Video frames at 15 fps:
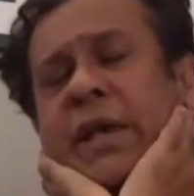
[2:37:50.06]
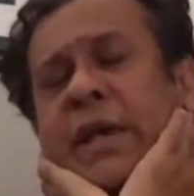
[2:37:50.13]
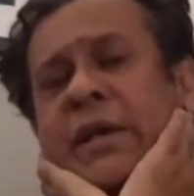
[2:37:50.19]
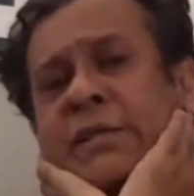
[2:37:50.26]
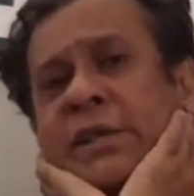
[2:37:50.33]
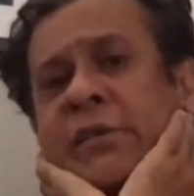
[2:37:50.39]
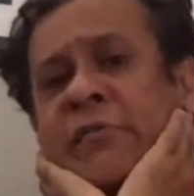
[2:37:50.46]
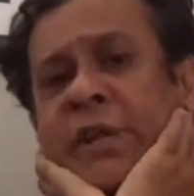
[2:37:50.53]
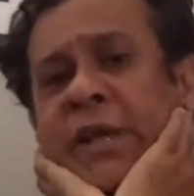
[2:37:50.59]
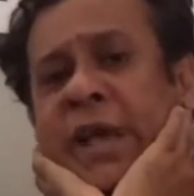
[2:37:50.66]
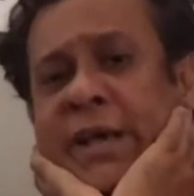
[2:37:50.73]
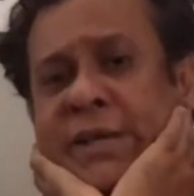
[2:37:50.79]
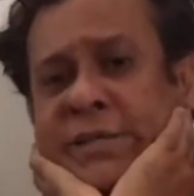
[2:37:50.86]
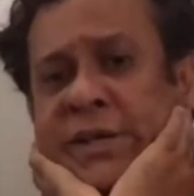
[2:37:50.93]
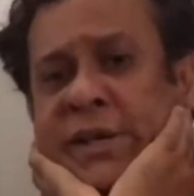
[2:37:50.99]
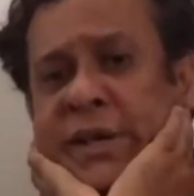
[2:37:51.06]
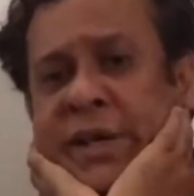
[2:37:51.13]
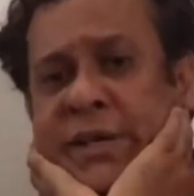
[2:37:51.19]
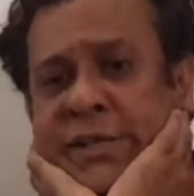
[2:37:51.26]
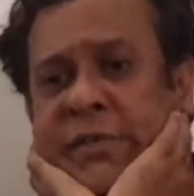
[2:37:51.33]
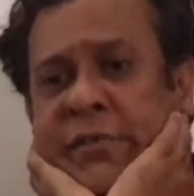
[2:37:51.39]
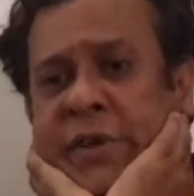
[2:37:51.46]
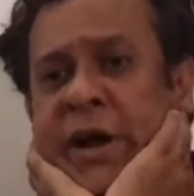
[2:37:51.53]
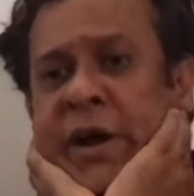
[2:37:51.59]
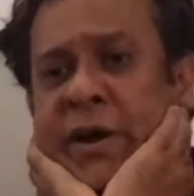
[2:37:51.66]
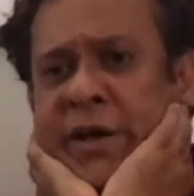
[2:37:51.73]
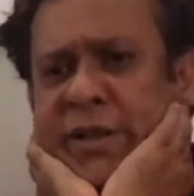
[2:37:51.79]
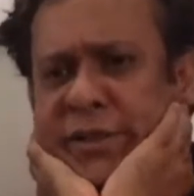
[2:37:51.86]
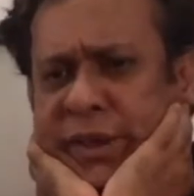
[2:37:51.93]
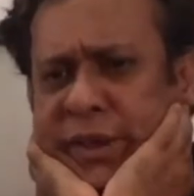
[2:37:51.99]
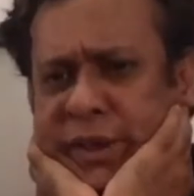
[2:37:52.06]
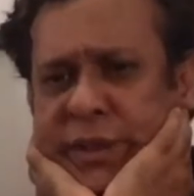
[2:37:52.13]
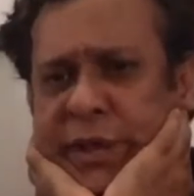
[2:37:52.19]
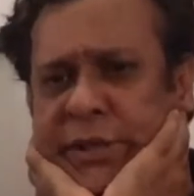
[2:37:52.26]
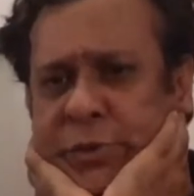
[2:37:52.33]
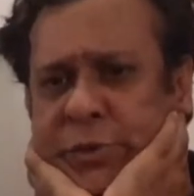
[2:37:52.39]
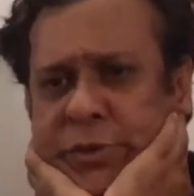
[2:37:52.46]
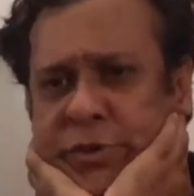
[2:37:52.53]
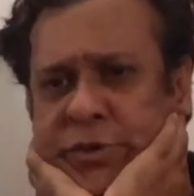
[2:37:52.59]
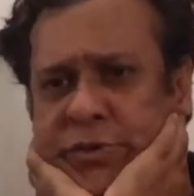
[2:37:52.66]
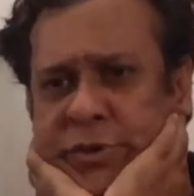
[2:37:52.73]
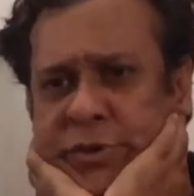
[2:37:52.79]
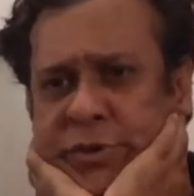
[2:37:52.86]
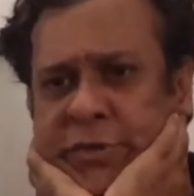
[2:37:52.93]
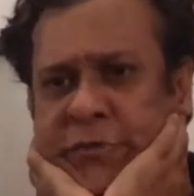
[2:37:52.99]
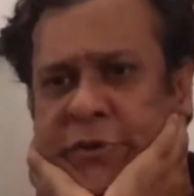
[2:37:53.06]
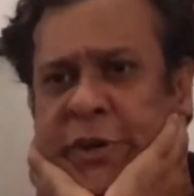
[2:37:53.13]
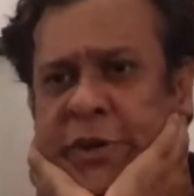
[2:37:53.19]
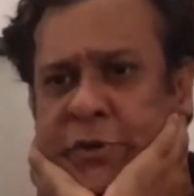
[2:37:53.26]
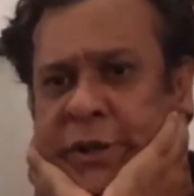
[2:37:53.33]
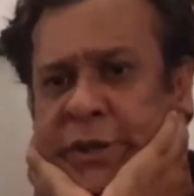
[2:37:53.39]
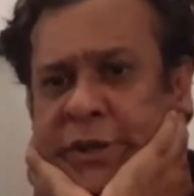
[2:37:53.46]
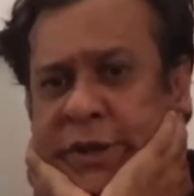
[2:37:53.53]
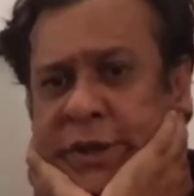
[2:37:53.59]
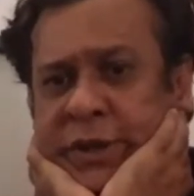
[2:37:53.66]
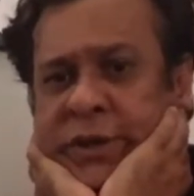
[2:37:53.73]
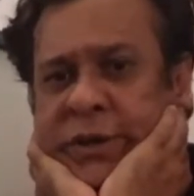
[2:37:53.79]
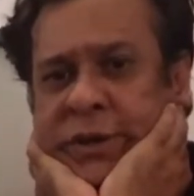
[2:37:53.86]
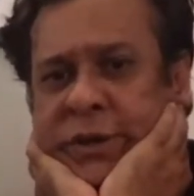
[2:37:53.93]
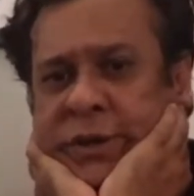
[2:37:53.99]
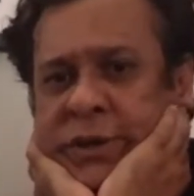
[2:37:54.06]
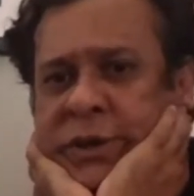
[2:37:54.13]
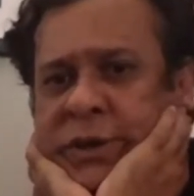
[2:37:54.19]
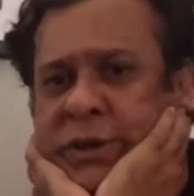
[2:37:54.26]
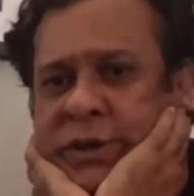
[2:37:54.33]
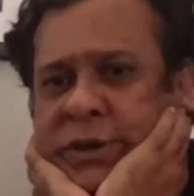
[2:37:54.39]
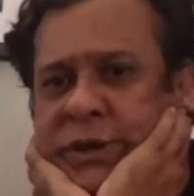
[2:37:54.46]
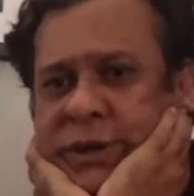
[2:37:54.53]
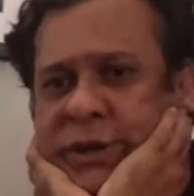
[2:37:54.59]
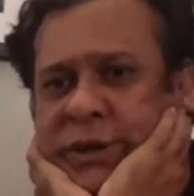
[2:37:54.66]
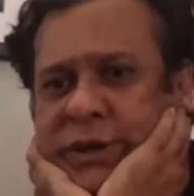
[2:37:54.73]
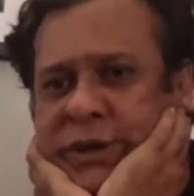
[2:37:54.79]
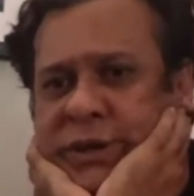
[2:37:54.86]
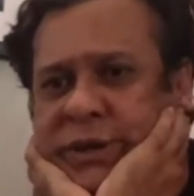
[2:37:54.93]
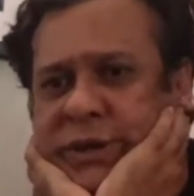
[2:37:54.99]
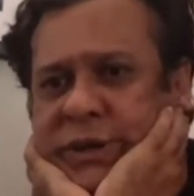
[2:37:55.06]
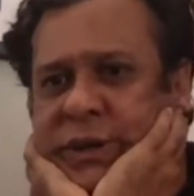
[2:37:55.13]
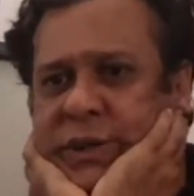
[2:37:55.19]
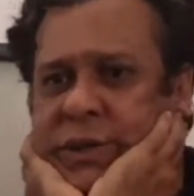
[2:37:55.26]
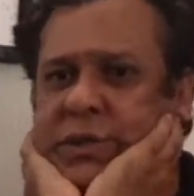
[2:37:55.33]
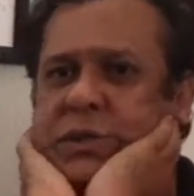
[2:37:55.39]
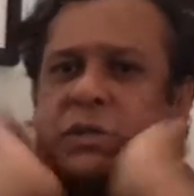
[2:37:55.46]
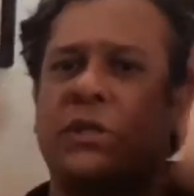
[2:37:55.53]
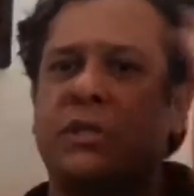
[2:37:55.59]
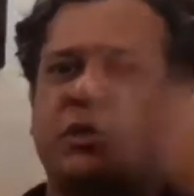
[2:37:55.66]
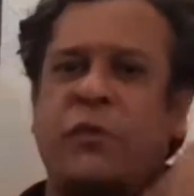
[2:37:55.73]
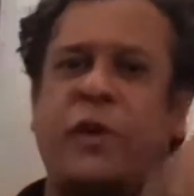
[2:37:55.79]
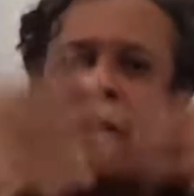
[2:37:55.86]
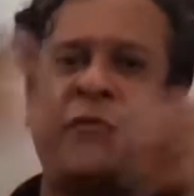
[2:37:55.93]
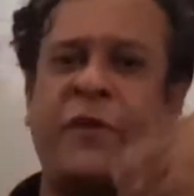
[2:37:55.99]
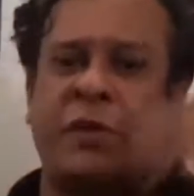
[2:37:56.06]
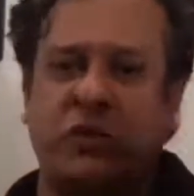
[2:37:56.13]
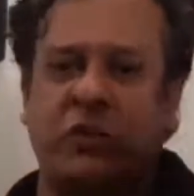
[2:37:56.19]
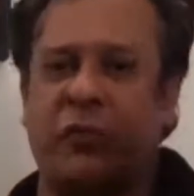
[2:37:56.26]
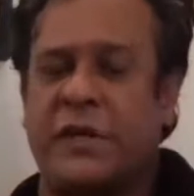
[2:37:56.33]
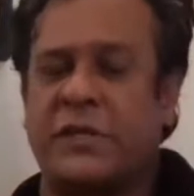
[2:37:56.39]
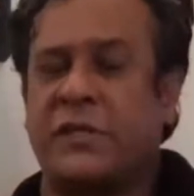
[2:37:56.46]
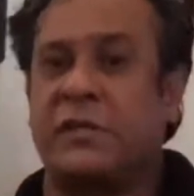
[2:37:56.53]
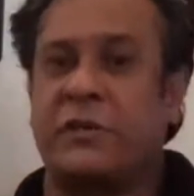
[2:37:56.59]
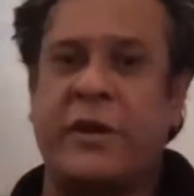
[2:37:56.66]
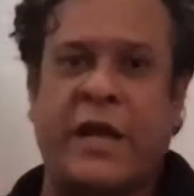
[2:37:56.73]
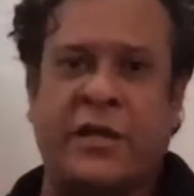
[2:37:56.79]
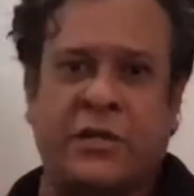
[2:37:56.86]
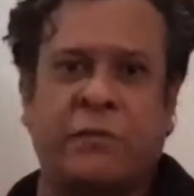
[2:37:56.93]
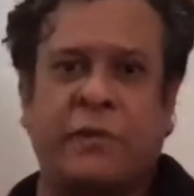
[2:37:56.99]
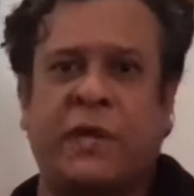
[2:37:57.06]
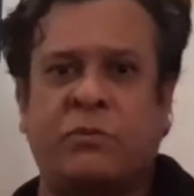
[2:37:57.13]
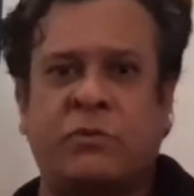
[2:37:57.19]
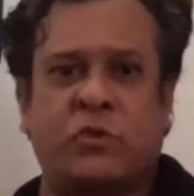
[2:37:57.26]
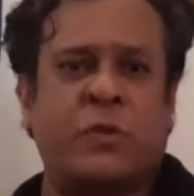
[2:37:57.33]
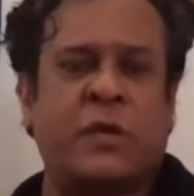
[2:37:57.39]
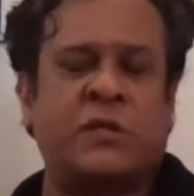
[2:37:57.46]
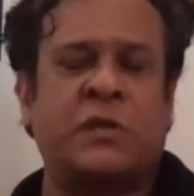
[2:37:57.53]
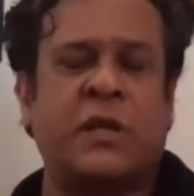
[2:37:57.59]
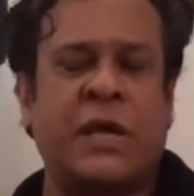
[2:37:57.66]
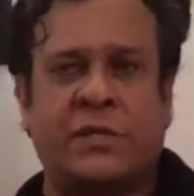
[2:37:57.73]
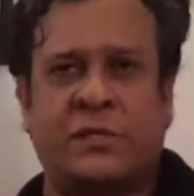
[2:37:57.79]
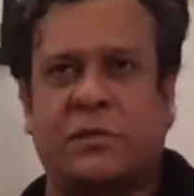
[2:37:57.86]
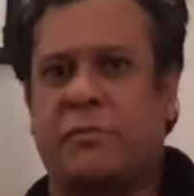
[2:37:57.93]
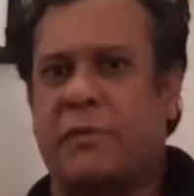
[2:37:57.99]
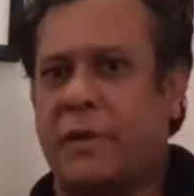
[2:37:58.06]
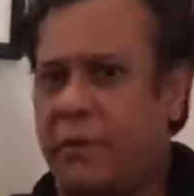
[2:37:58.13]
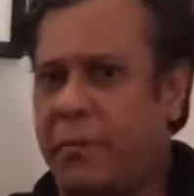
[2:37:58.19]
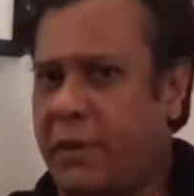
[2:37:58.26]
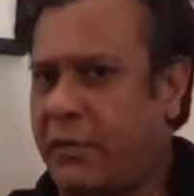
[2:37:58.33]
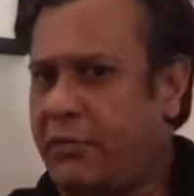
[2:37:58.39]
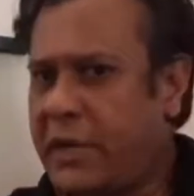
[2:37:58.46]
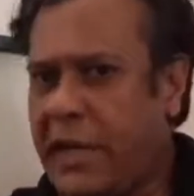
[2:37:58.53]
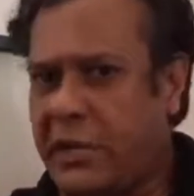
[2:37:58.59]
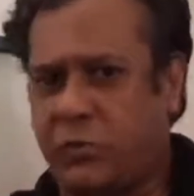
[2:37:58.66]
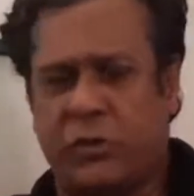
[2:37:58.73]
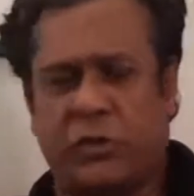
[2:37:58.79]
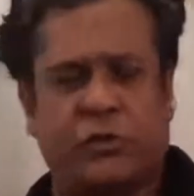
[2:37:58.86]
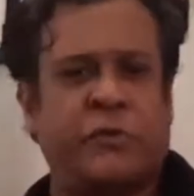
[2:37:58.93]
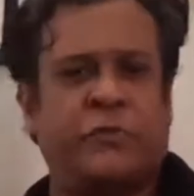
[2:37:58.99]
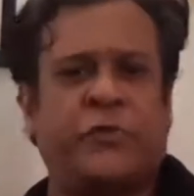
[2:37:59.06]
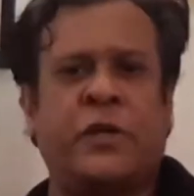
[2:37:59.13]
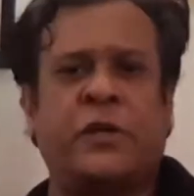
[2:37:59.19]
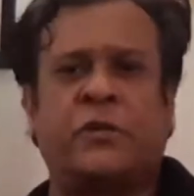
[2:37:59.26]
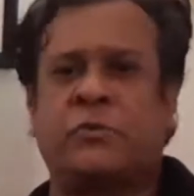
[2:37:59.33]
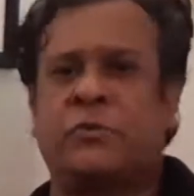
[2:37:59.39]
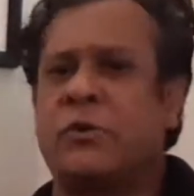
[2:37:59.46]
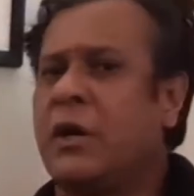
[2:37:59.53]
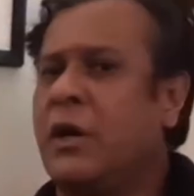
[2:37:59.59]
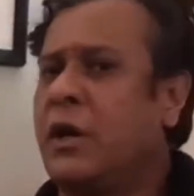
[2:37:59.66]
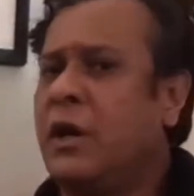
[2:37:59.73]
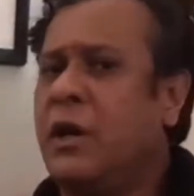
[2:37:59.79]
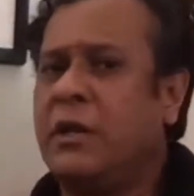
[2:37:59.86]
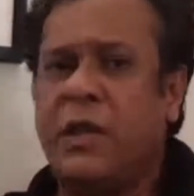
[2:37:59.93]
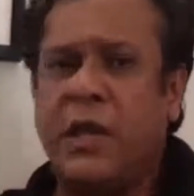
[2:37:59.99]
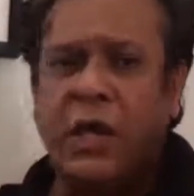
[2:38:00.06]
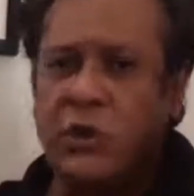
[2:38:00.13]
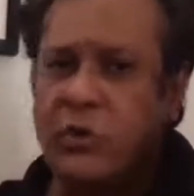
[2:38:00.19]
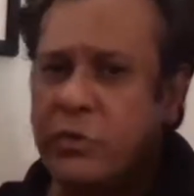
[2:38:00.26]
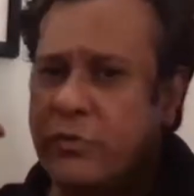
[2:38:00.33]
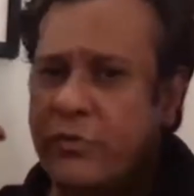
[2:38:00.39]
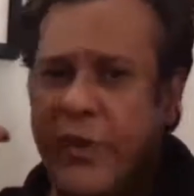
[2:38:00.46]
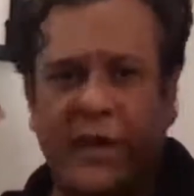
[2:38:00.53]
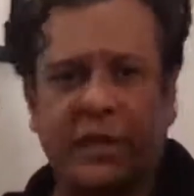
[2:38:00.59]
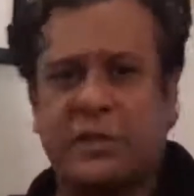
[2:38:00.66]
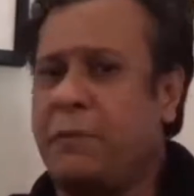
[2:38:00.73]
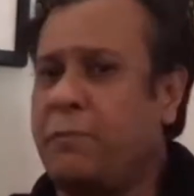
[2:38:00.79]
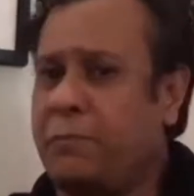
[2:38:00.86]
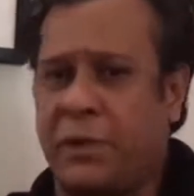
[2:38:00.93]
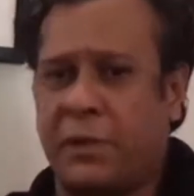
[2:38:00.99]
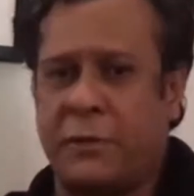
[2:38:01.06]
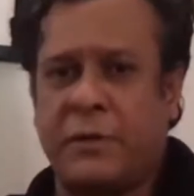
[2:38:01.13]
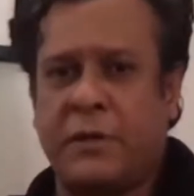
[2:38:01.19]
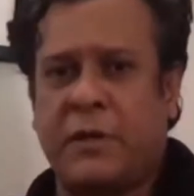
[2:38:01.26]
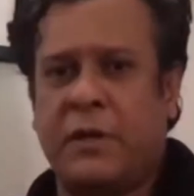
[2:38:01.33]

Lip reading: A7S and A7R, I think that's what you're referring to. I think this is where face-to-face interaction becomes so much nicer. But if that's what you're referring to, the issue is very simple: